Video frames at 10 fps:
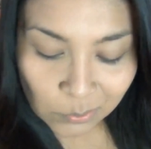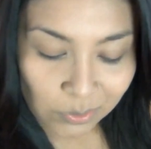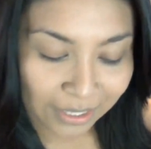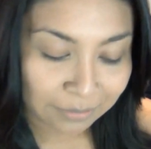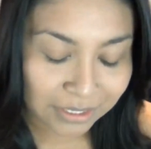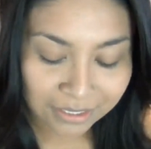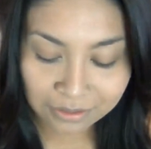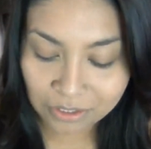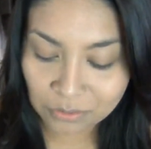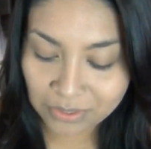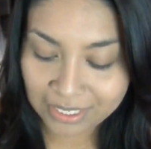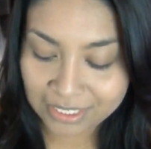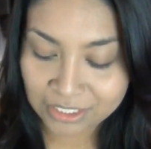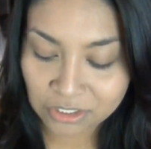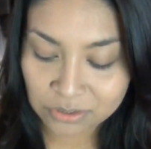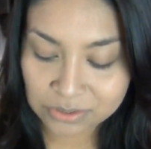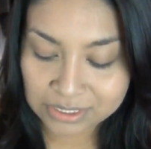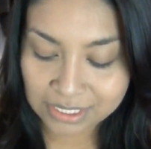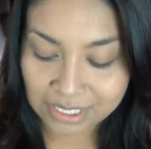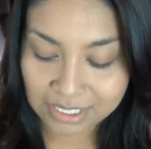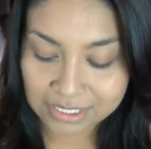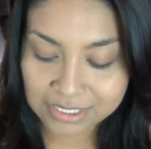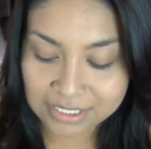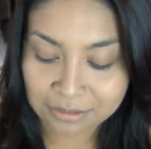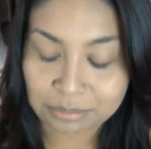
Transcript: what I'm gonna go ahead and use is the